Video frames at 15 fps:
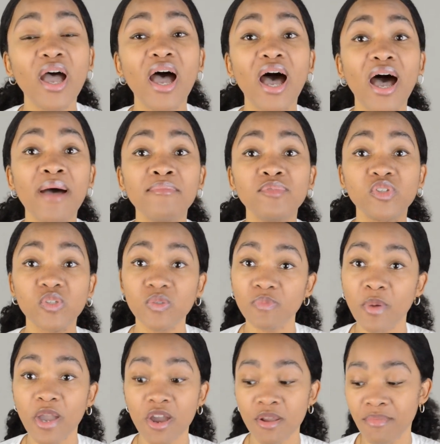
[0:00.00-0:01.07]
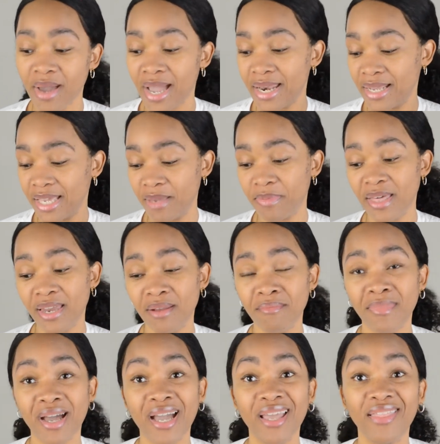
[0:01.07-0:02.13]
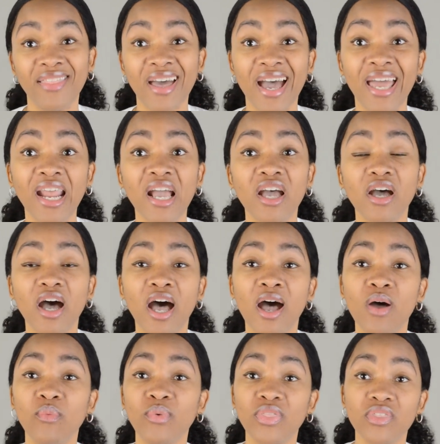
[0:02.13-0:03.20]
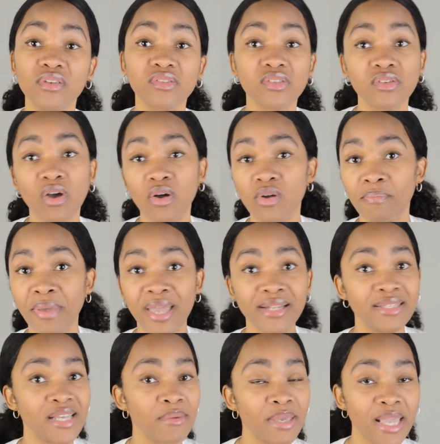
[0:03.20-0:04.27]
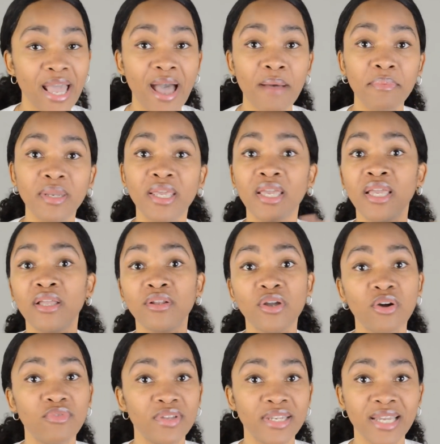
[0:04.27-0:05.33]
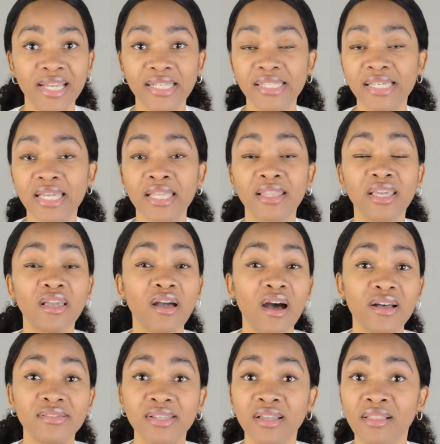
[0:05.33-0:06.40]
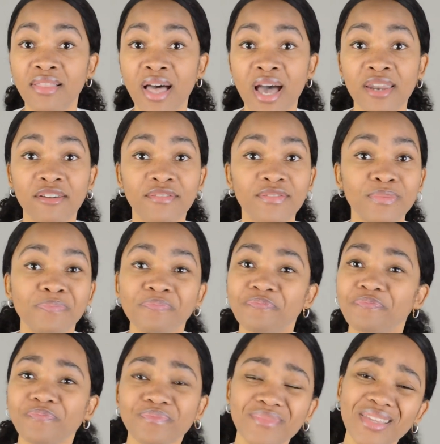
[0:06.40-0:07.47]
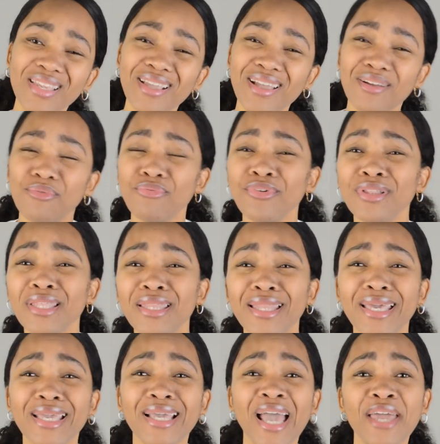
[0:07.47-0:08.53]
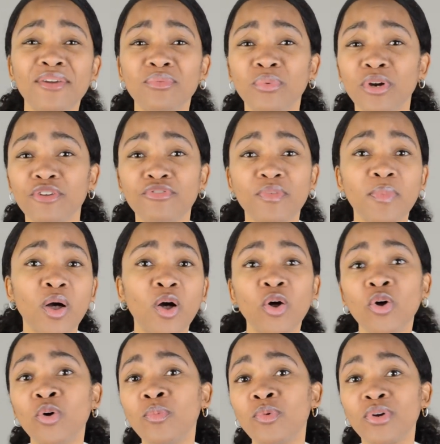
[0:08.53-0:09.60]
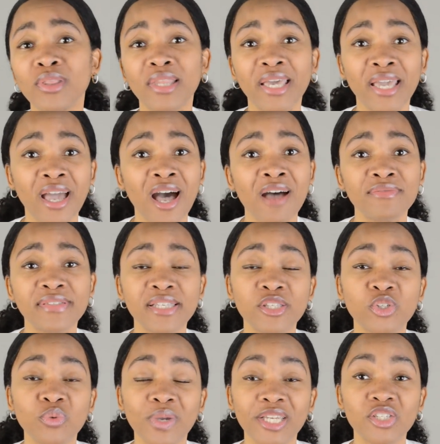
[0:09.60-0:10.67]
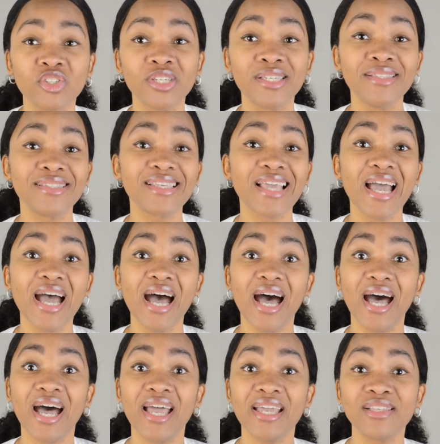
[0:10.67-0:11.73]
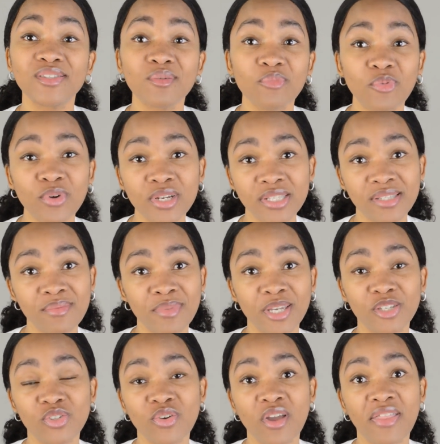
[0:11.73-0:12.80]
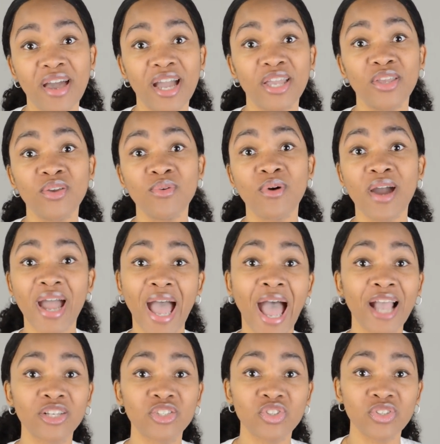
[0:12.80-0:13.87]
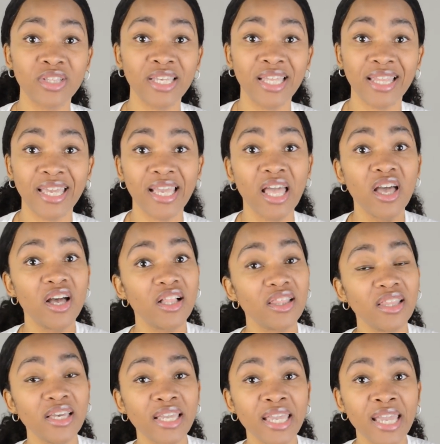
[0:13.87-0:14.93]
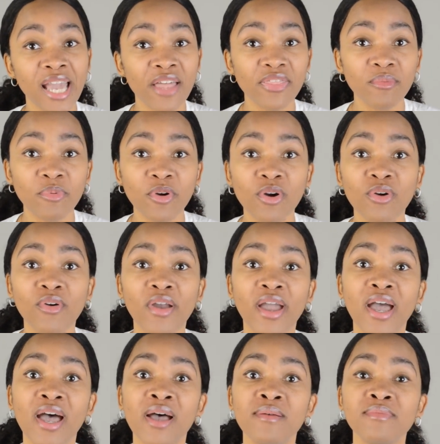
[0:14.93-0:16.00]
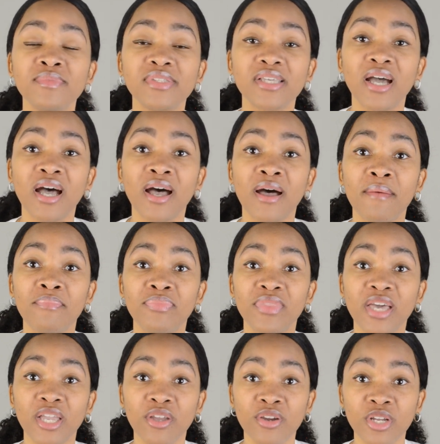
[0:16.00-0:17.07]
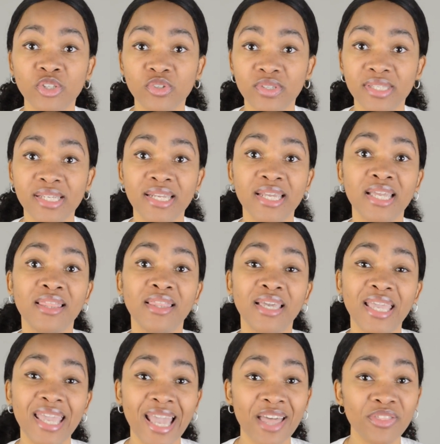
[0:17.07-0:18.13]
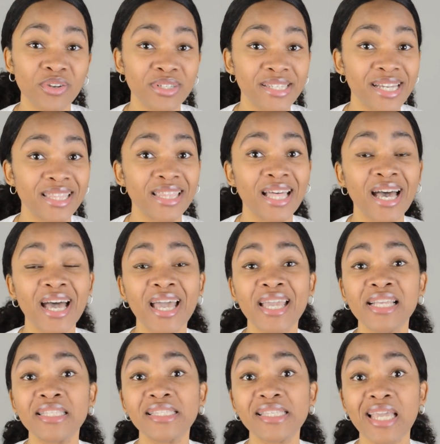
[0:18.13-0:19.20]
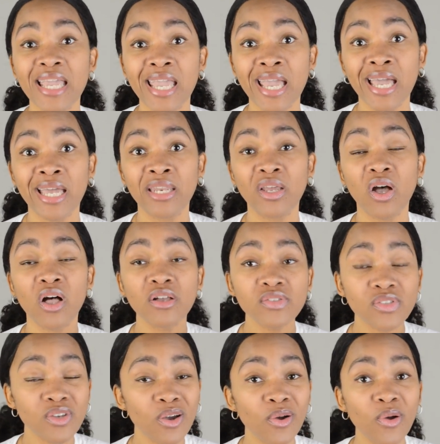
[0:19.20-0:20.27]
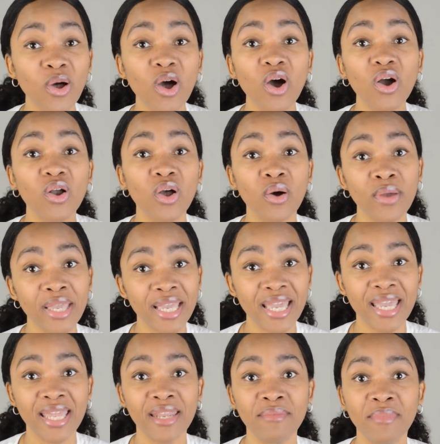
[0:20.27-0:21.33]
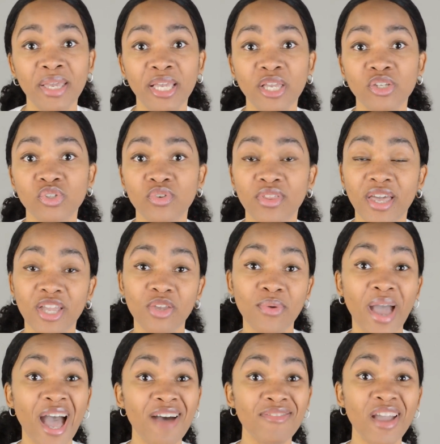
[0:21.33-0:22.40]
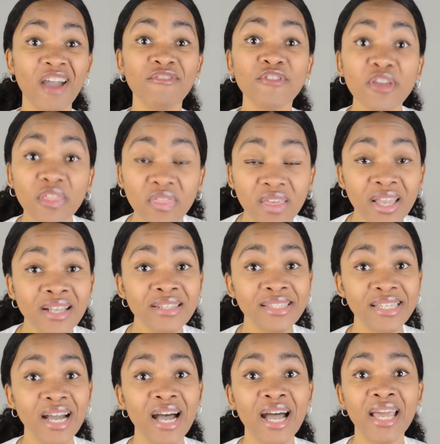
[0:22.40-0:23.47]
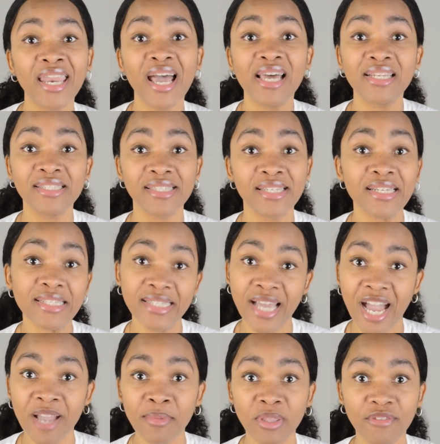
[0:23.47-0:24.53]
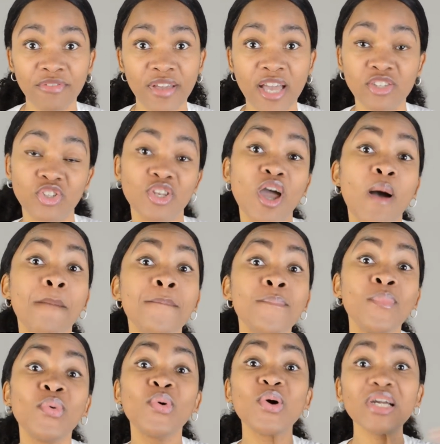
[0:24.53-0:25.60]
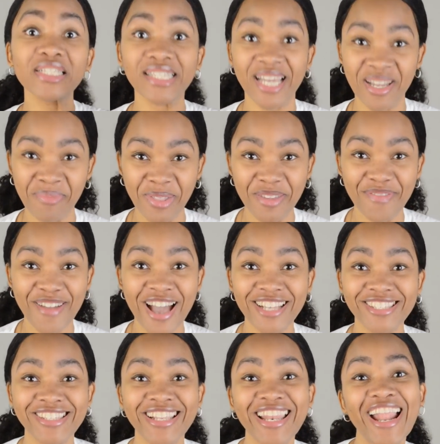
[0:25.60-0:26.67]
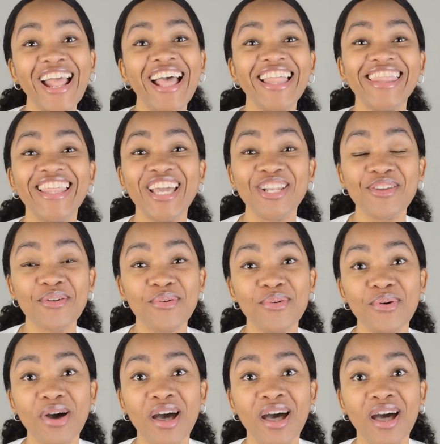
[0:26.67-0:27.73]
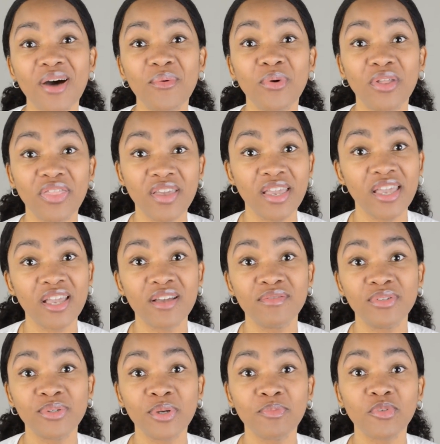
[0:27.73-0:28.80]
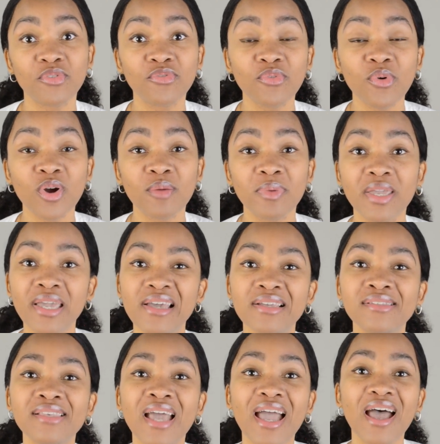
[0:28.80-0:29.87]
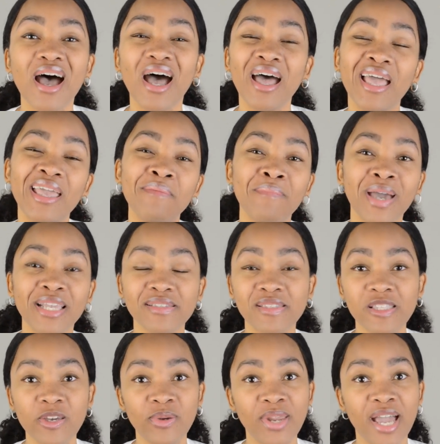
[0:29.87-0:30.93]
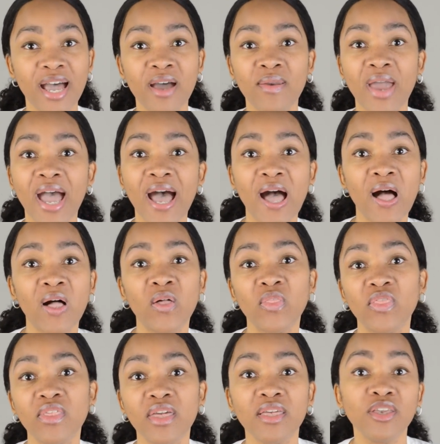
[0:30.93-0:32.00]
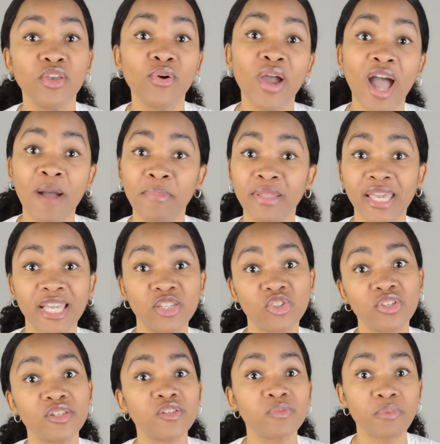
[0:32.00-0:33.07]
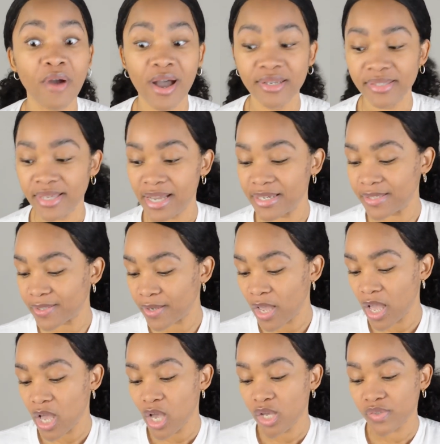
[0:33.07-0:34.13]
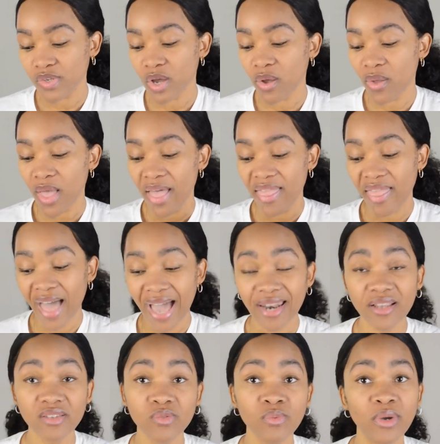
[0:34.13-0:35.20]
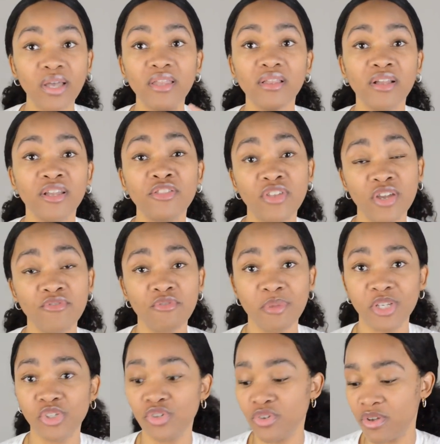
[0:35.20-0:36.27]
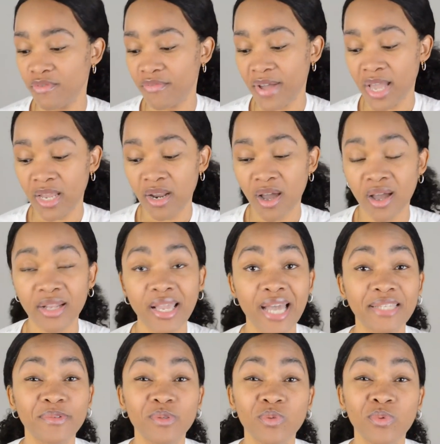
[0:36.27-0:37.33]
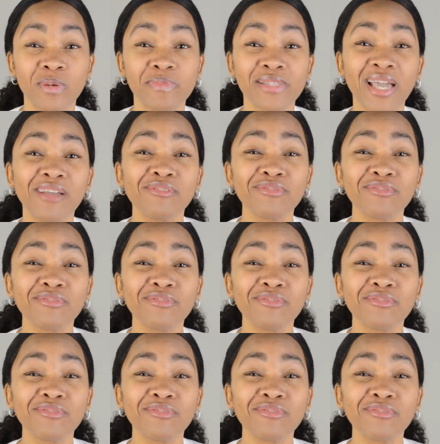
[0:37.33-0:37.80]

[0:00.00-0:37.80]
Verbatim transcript: um, just bear in mind and keep that in mind, that uh, with this pandemic happening and COVID nineteen like causing a lot of really like kind of work from home or layoff situations, uh, it's important to make sure that you are actually like looking at the programs um, that you're interested in, looking at their deadlines, and also going in and making sure that you have everything done at a, in a timely fashion, a more timely fashion than you uh, were thinking of doing before, because uh, it might slow down how your application is processed. So that is what the information you can find on CASPA's website.